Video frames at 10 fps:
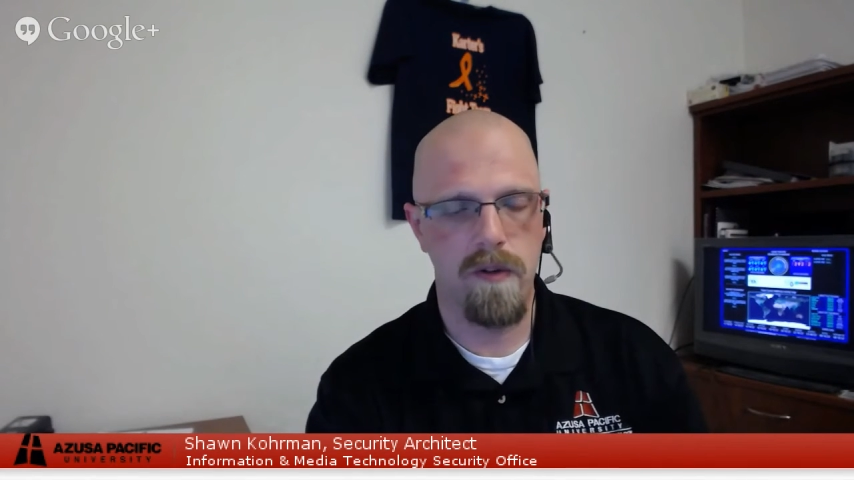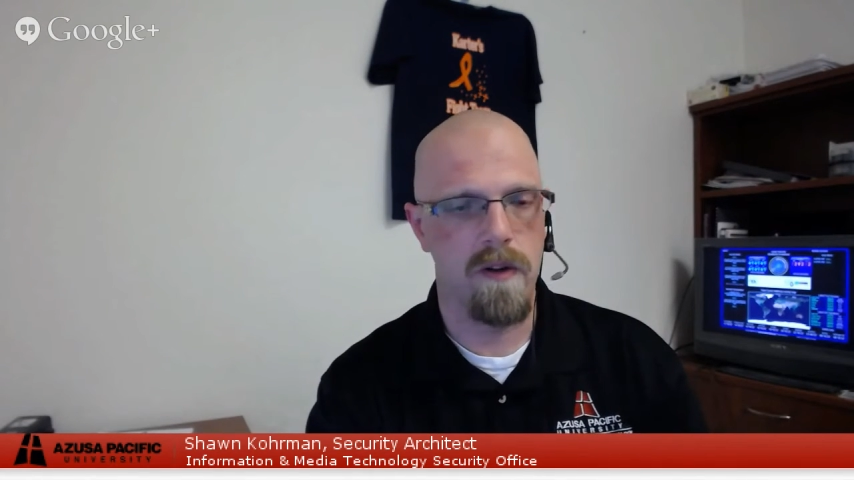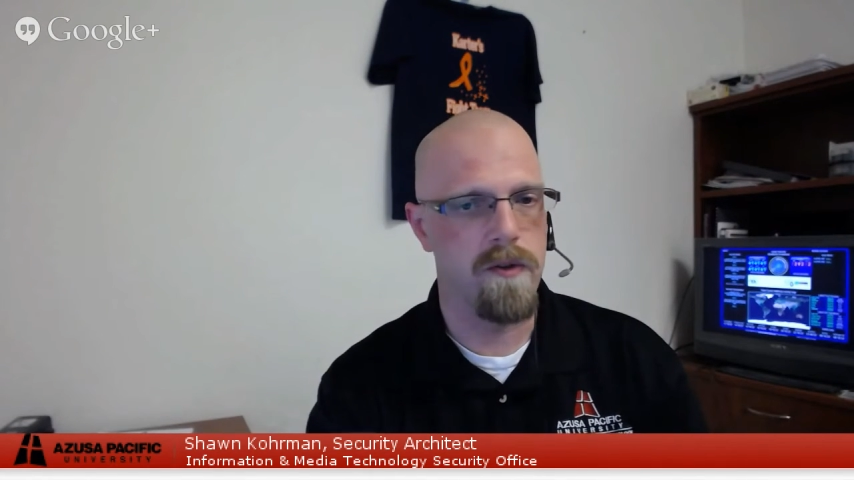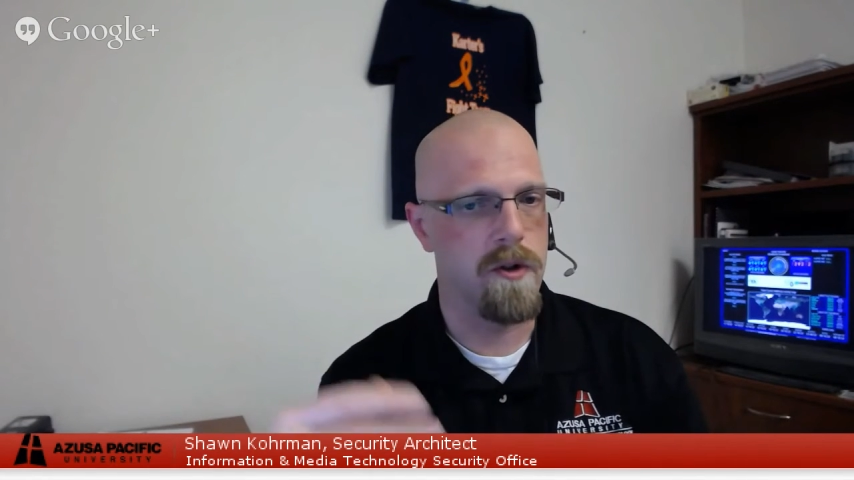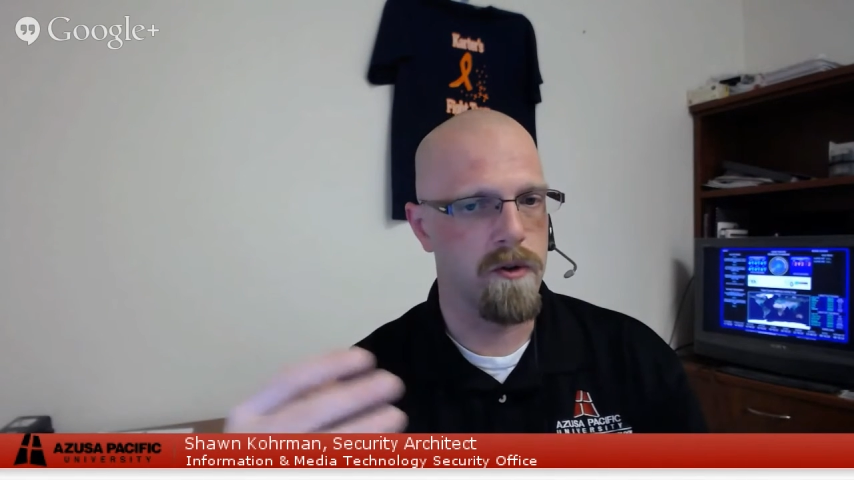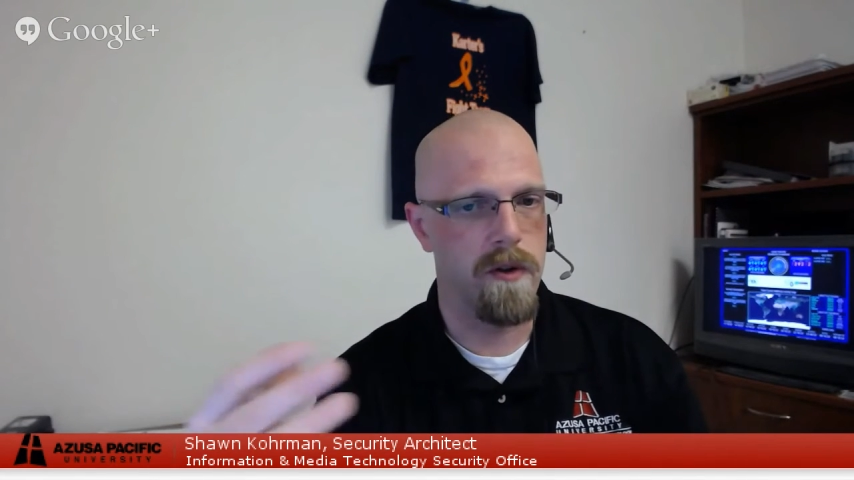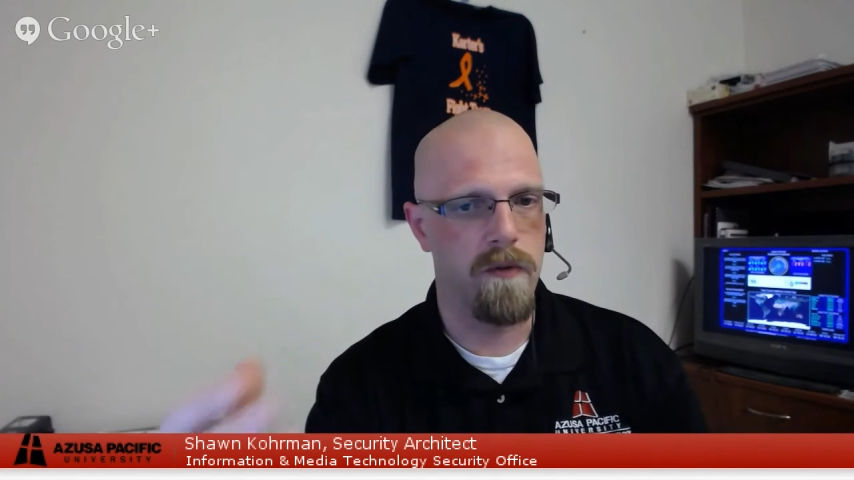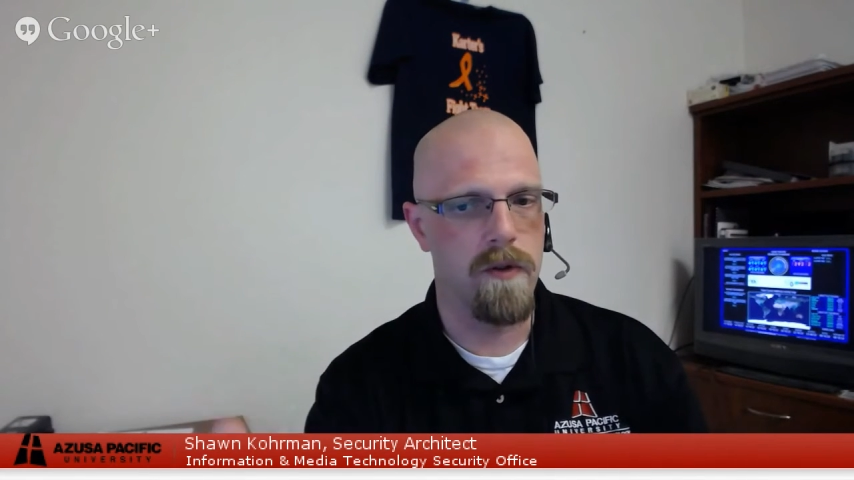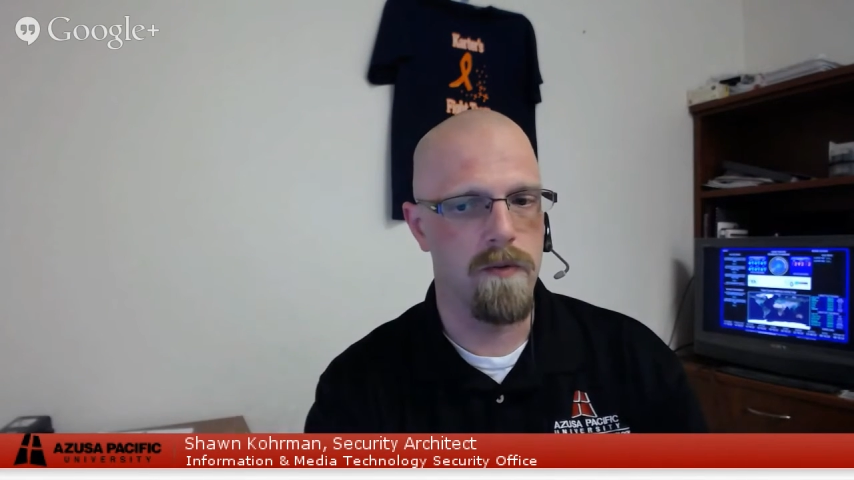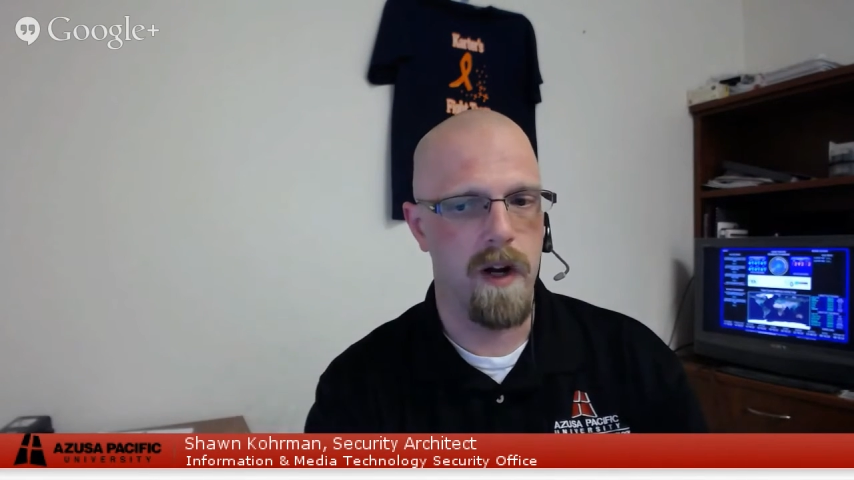if
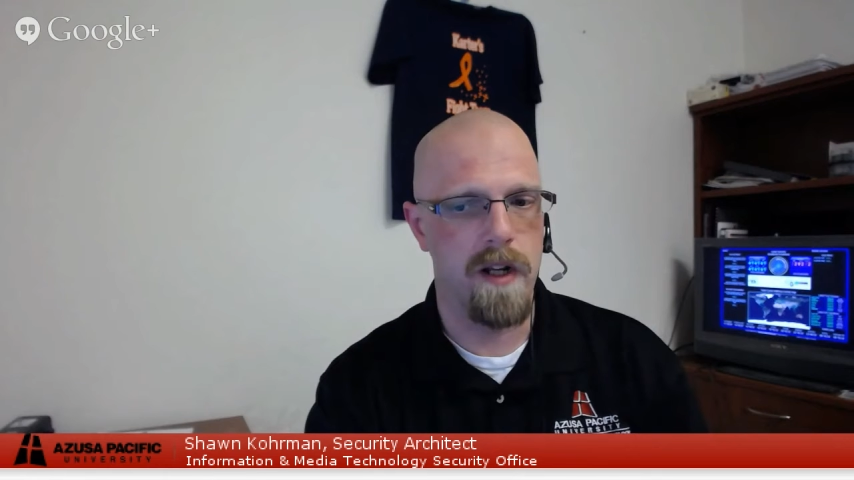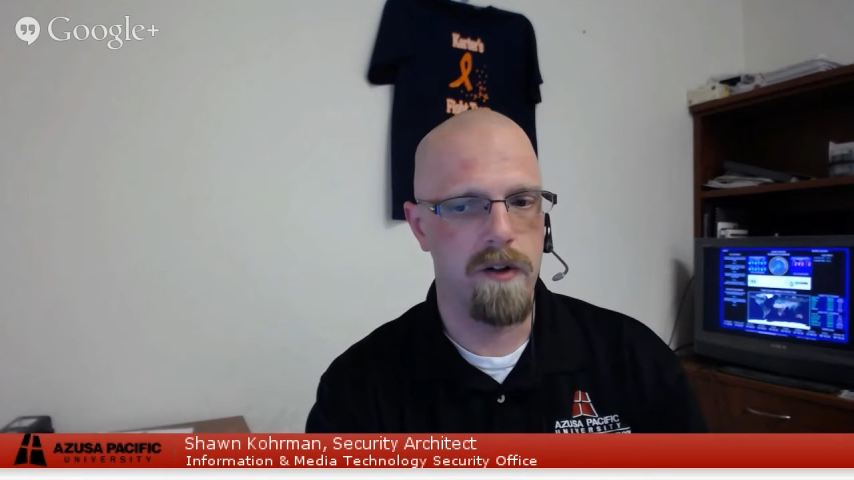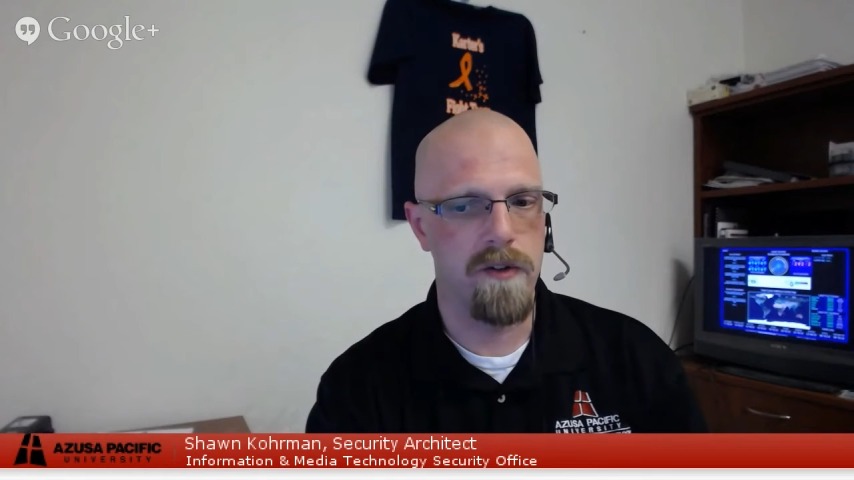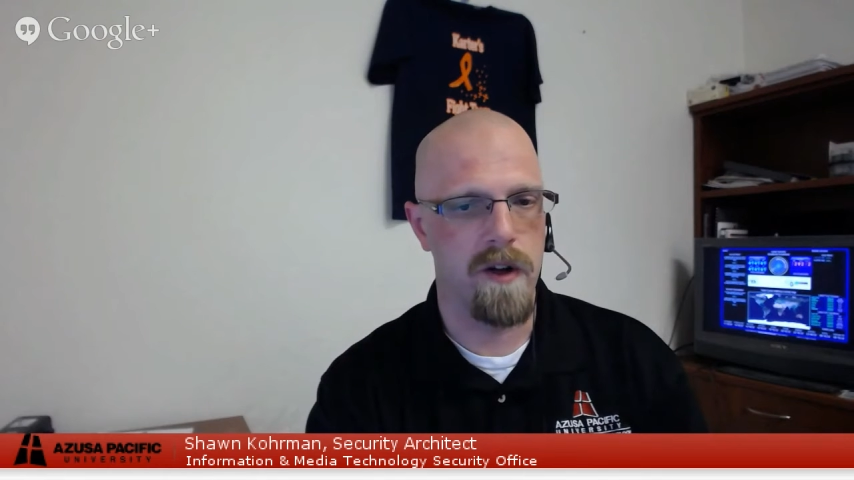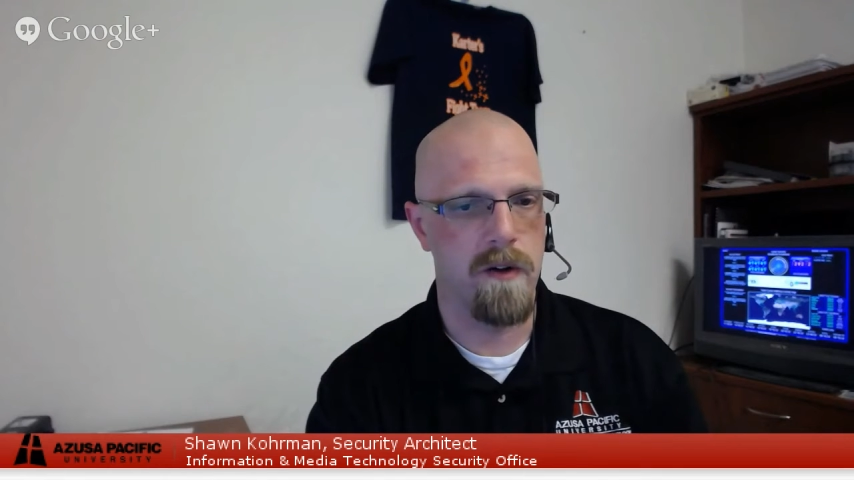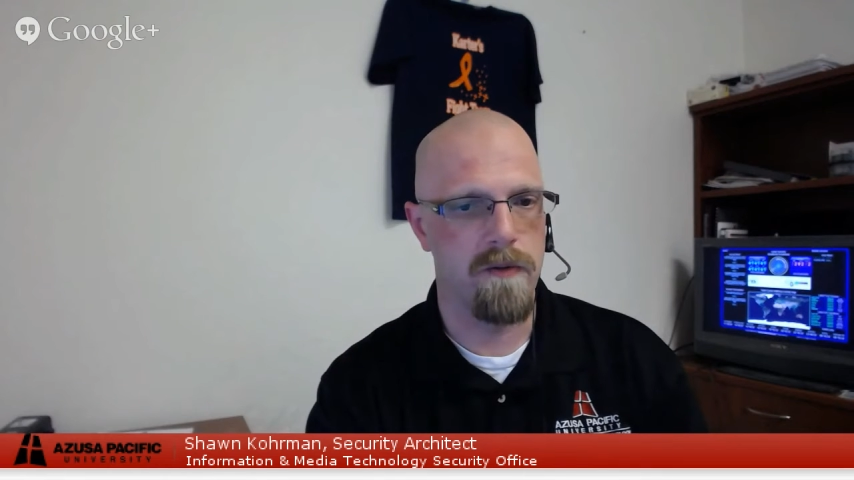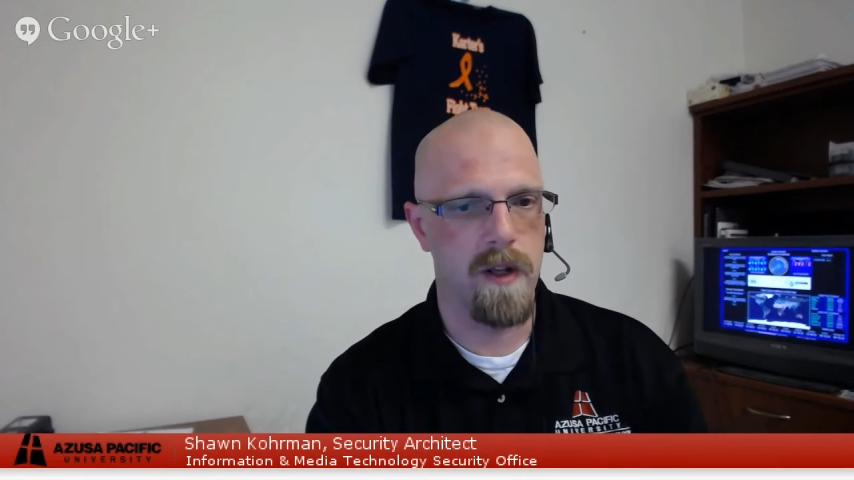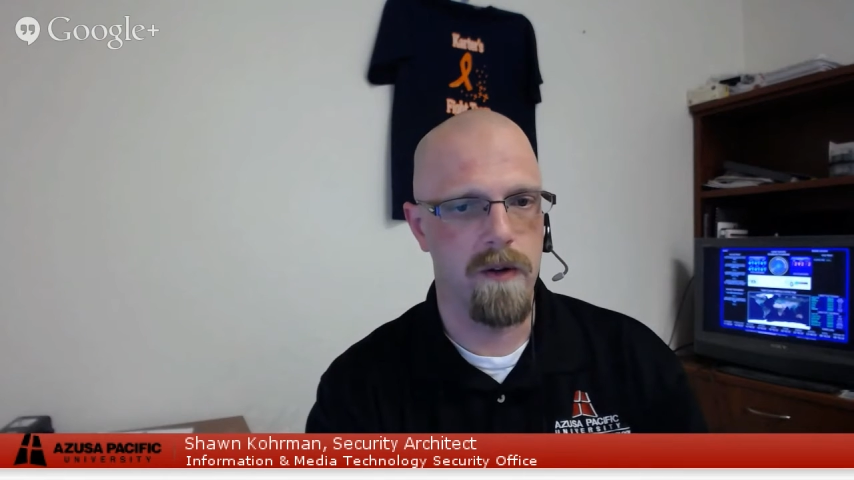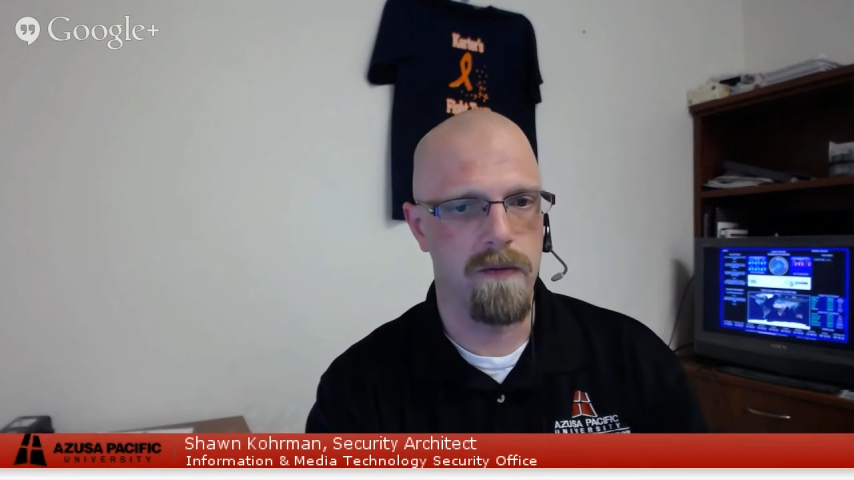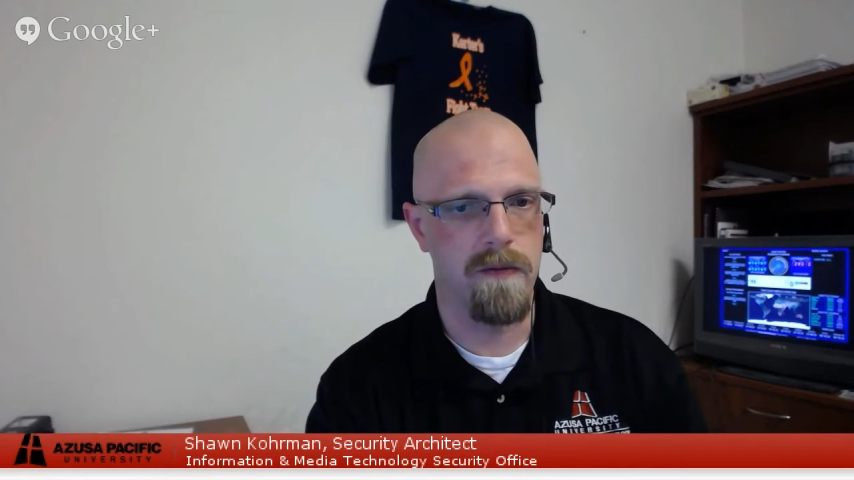you find yourself
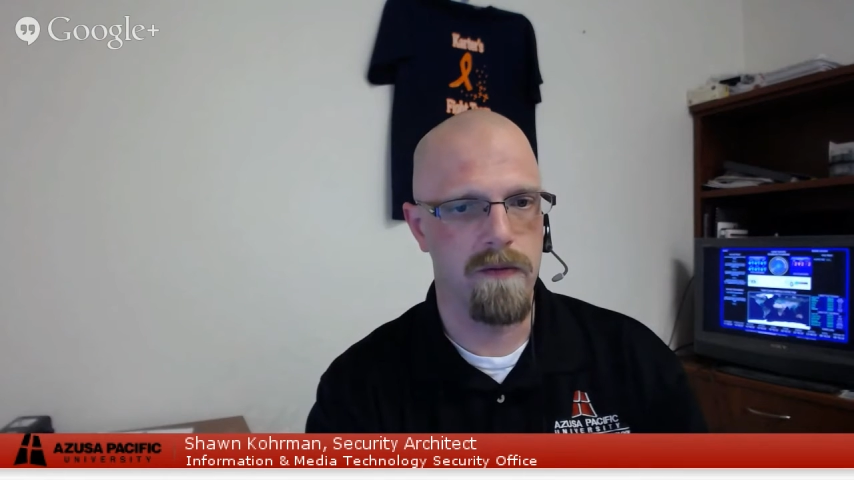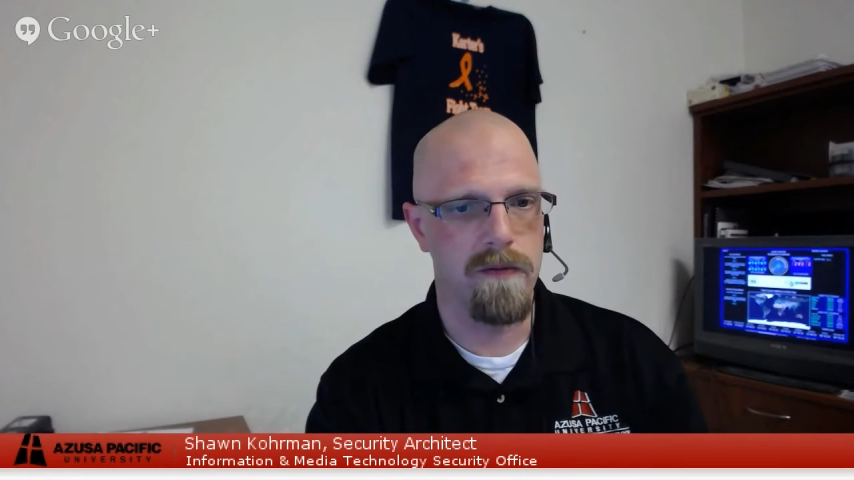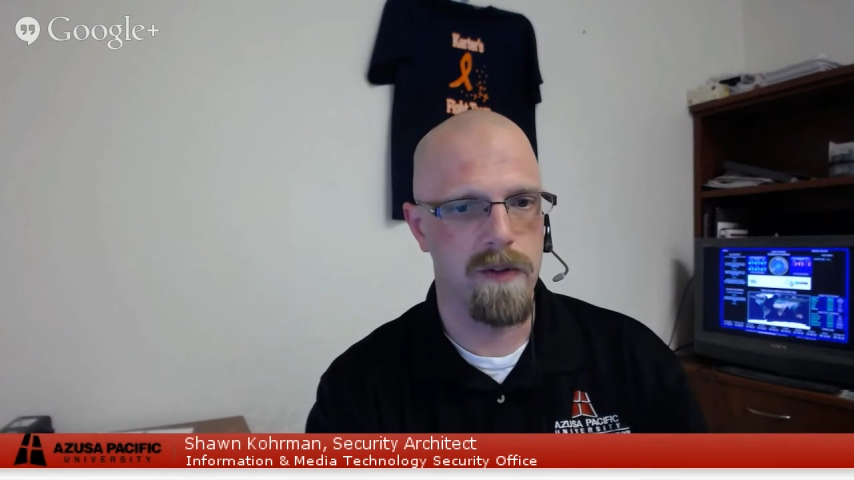in